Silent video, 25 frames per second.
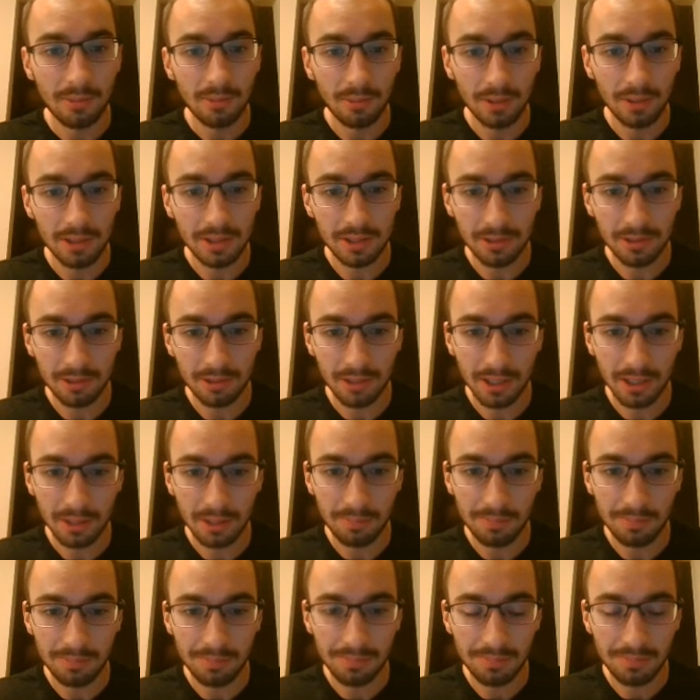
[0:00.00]
1
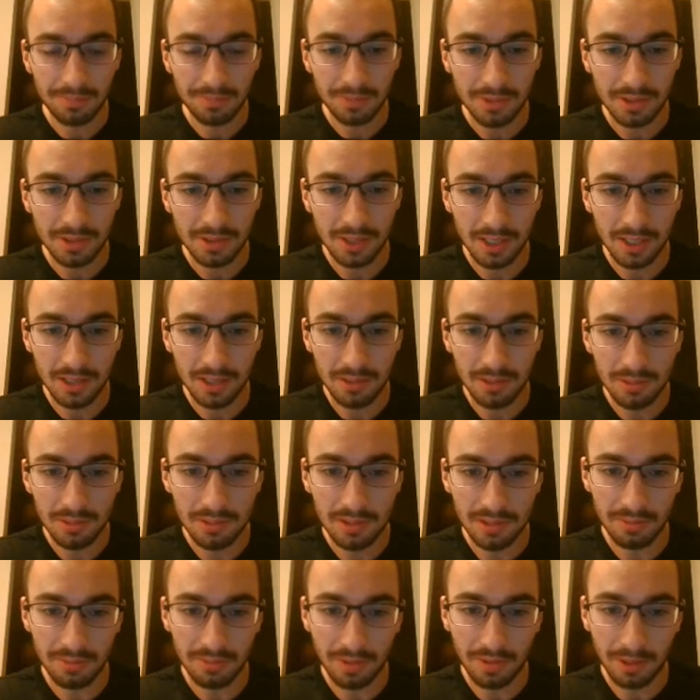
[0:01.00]
kilogram, 10
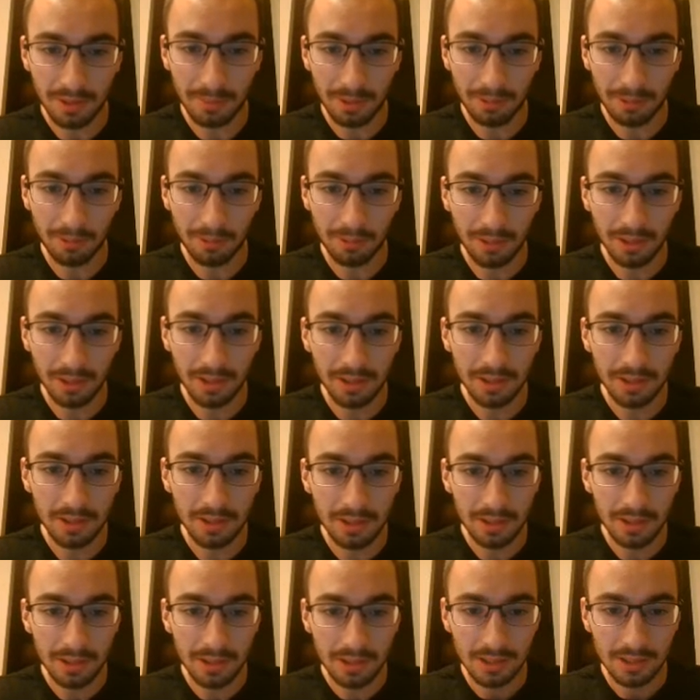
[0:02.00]
newtons divided by 1
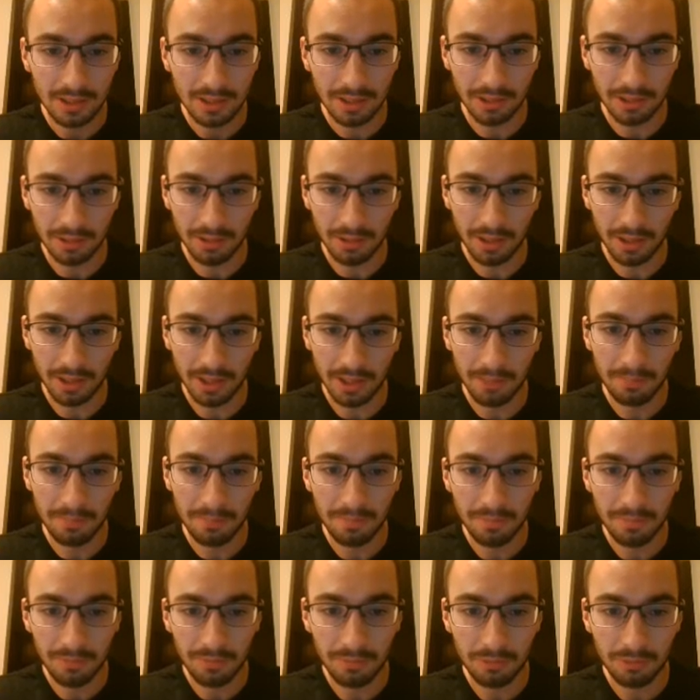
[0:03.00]
kilogram
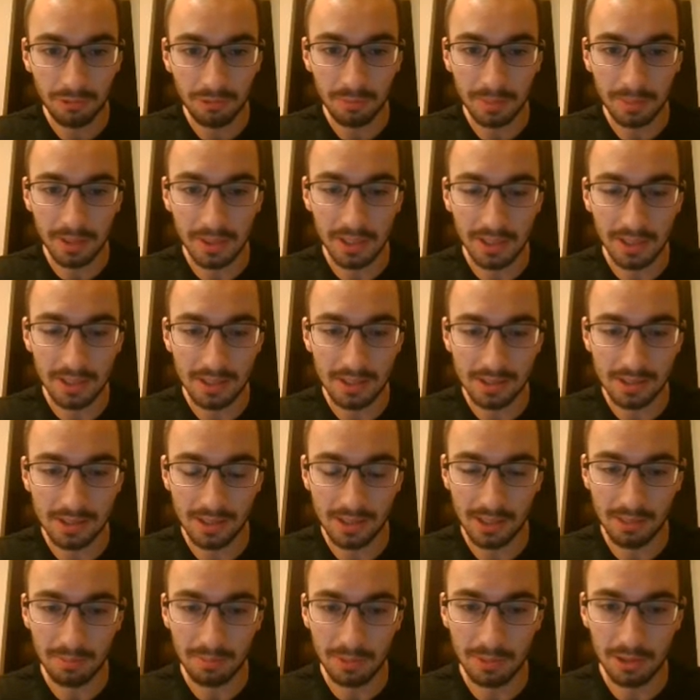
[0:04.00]
will be
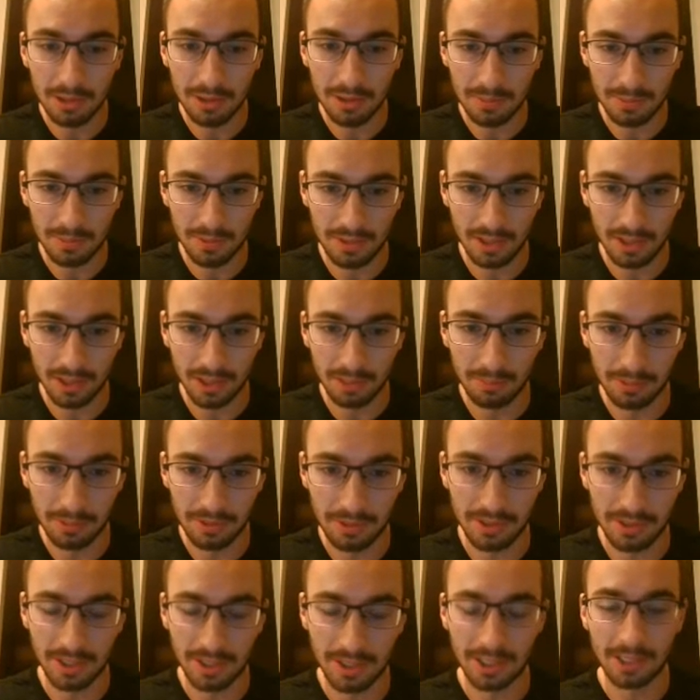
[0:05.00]
10 meters per
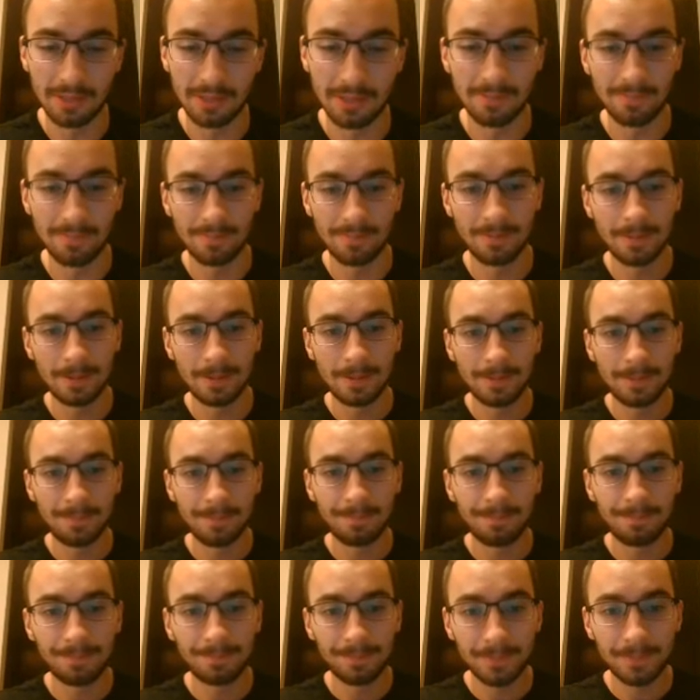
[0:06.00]
second.
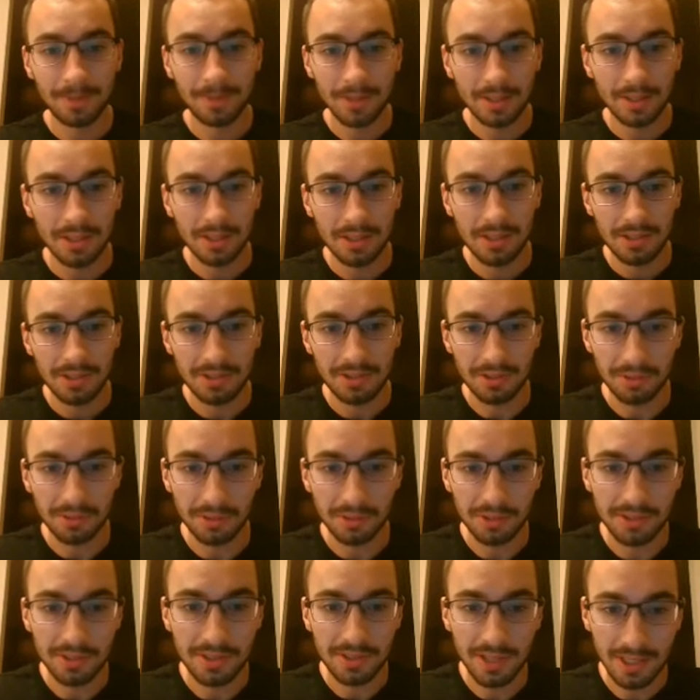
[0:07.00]
So
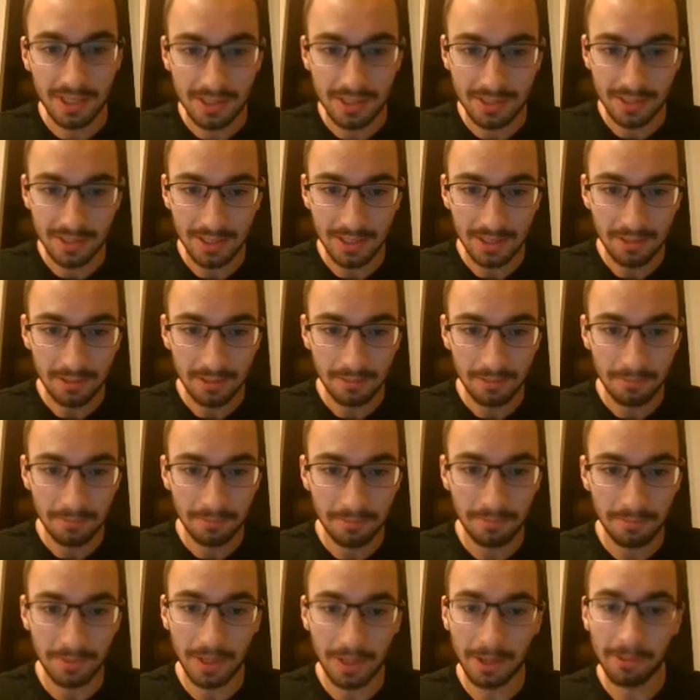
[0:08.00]
it's 10
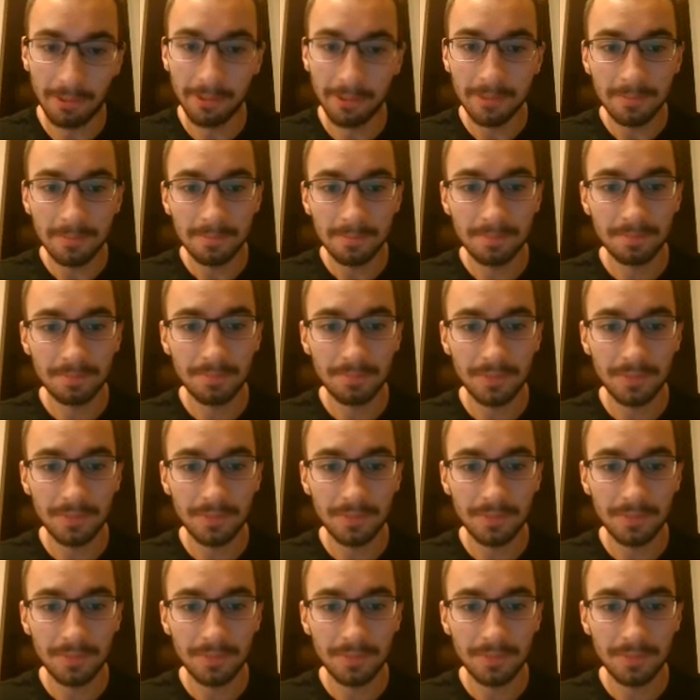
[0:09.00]
for that one.